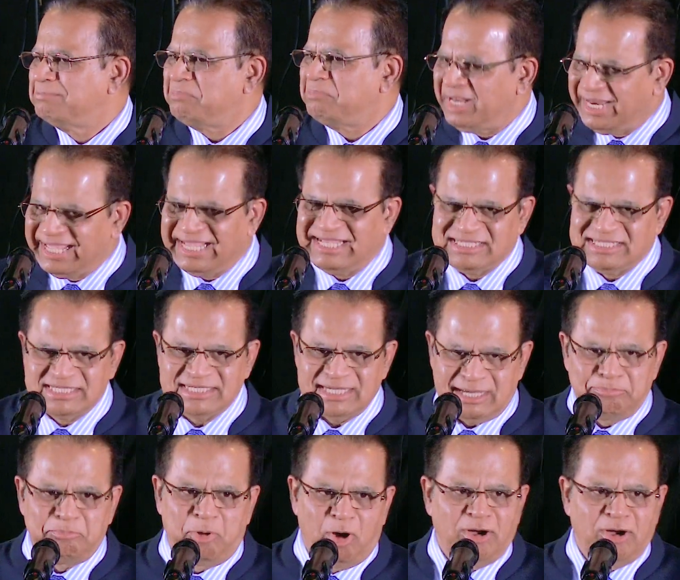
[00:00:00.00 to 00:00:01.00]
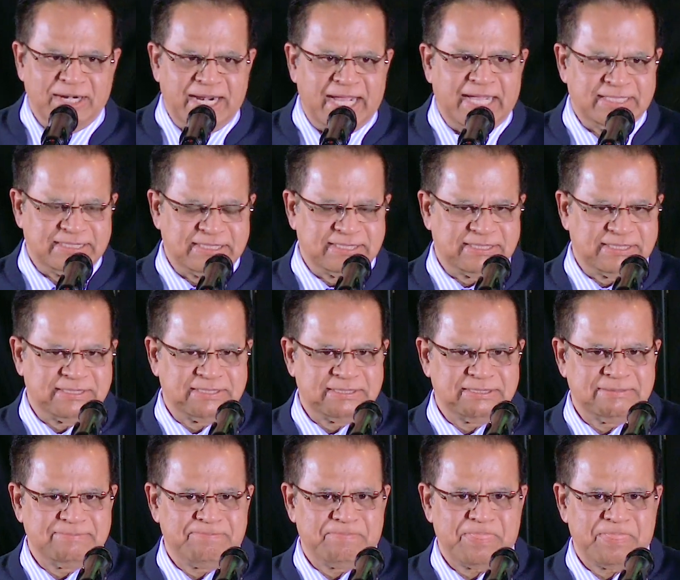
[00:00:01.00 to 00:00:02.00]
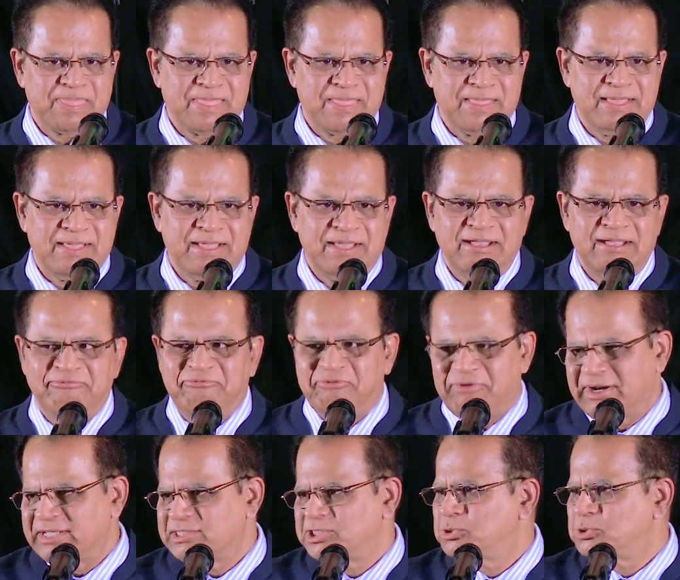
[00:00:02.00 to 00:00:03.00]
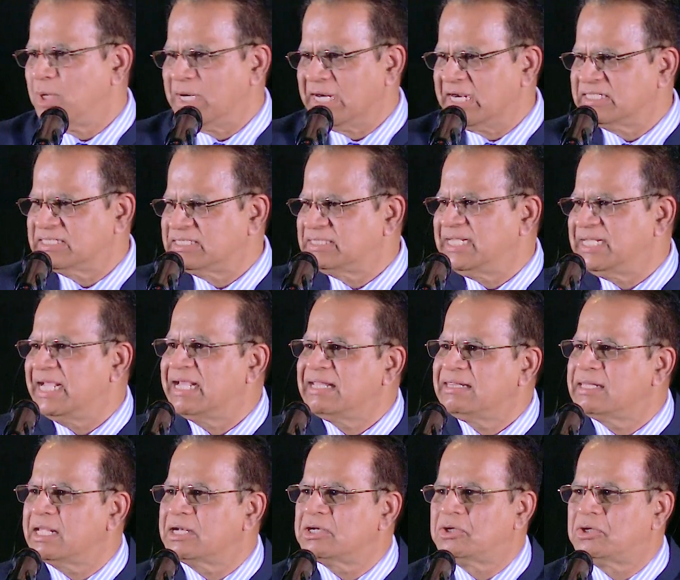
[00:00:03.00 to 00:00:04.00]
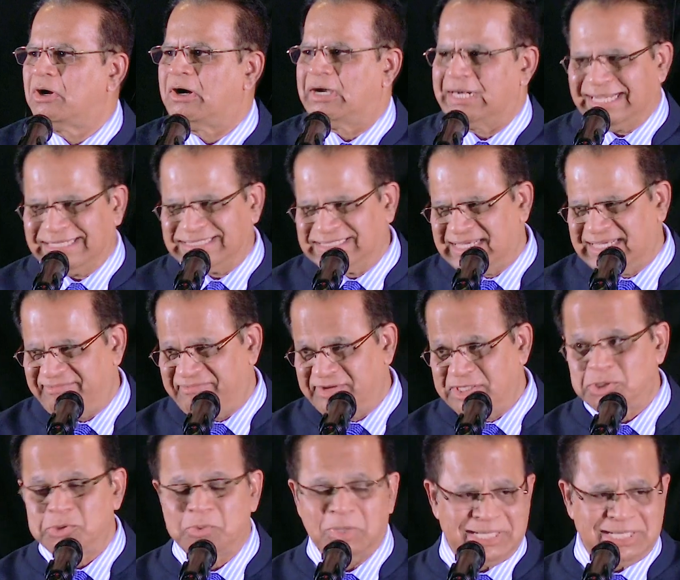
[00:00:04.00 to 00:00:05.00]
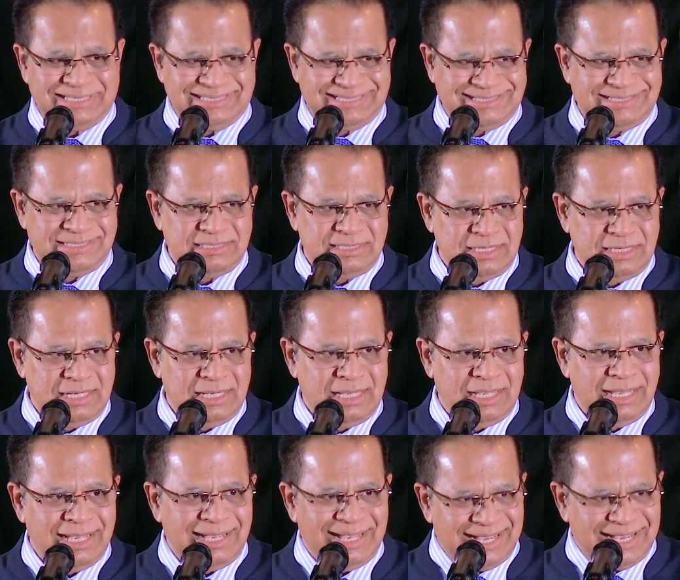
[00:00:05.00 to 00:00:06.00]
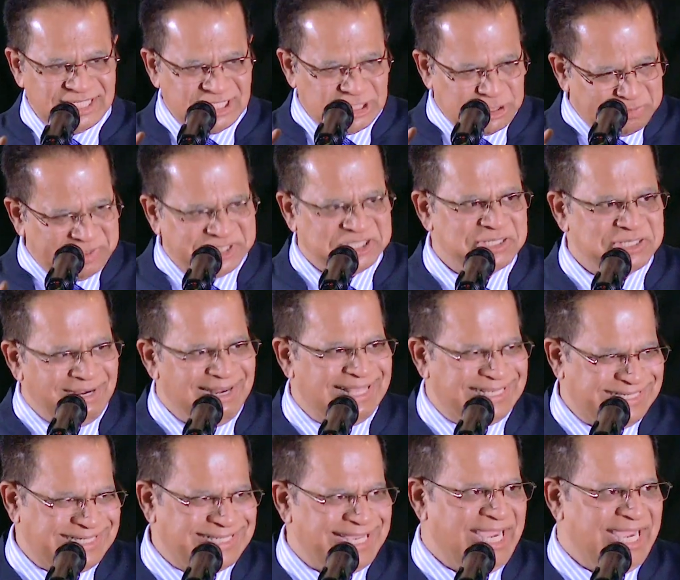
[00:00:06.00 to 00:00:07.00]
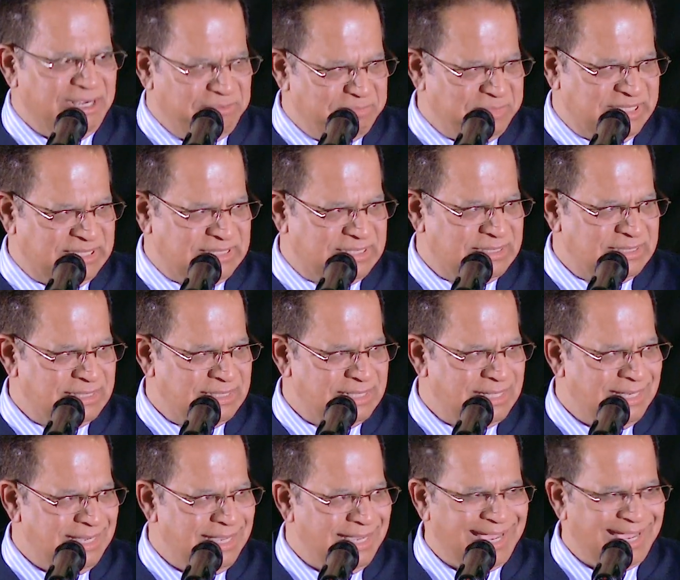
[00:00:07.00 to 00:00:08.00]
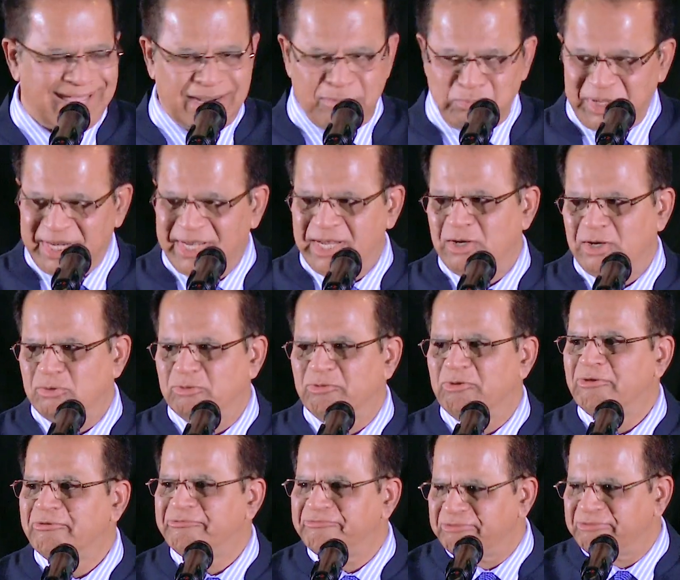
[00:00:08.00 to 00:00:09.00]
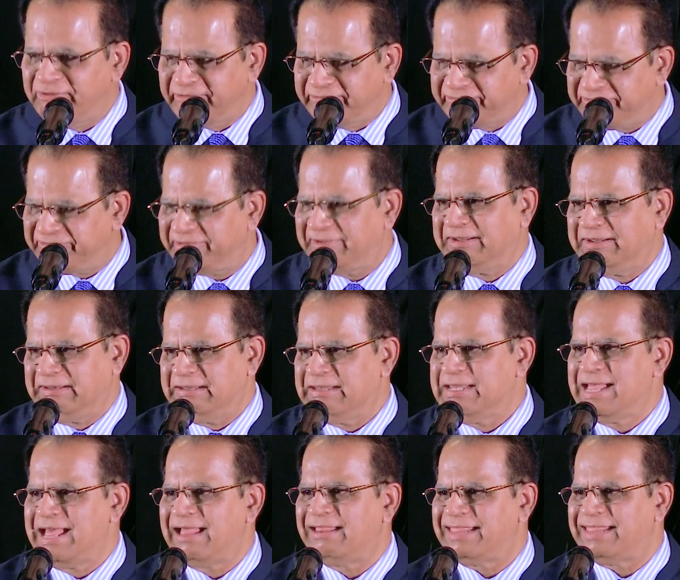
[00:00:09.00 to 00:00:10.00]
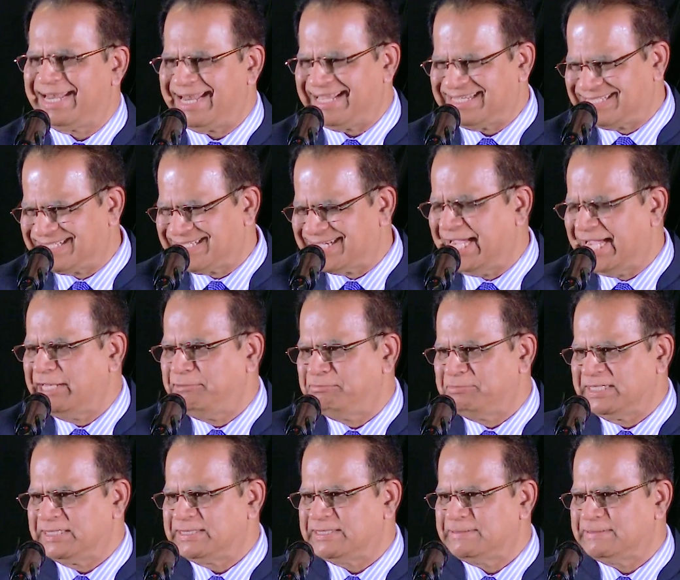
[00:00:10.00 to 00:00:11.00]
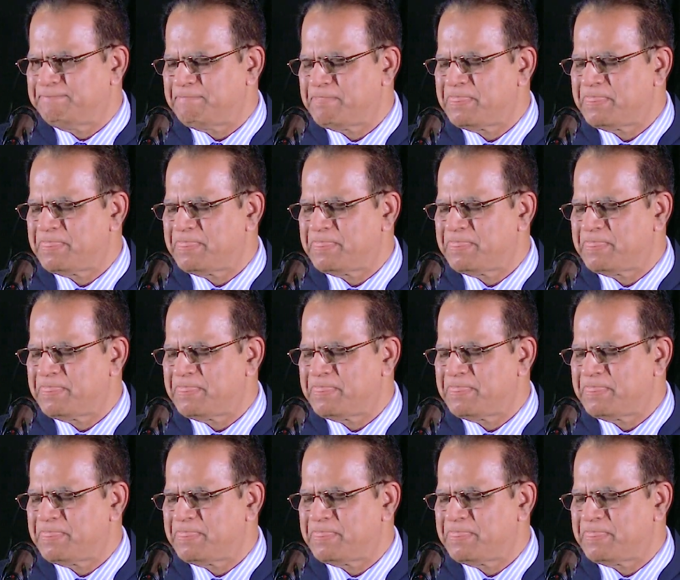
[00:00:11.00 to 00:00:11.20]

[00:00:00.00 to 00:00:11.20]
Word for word: placed upon us, for us to understand that God has given to us a special assignment, and we need to fulfill that assignment.